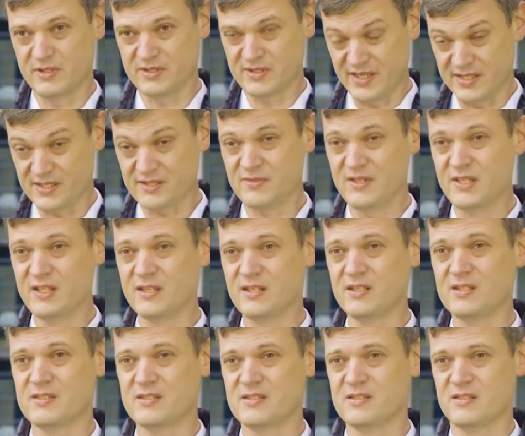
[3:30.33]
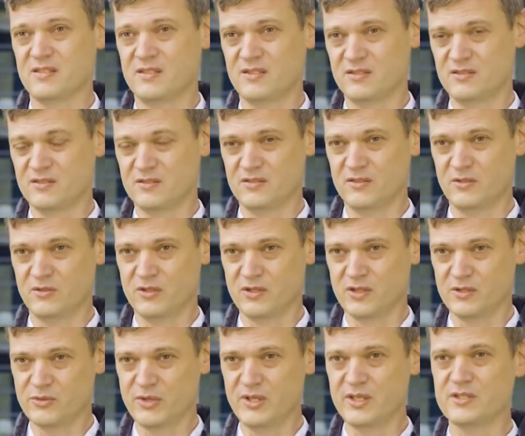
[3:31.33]
test vehicles in
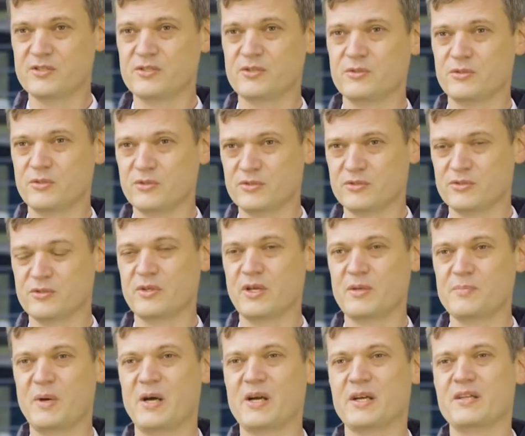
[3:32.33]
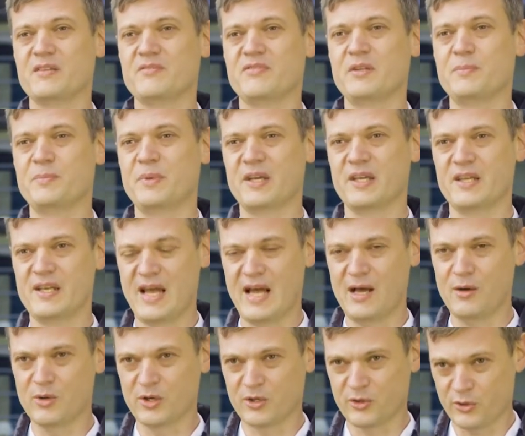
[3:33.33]
order really to get market feedback in
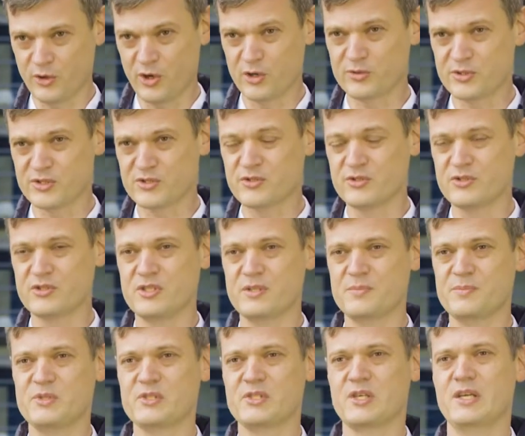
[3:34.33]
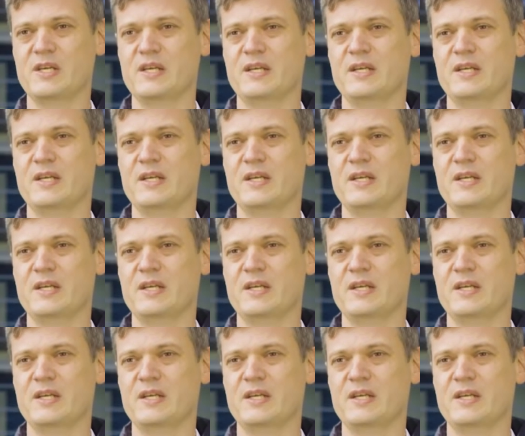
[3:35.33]
our current systems.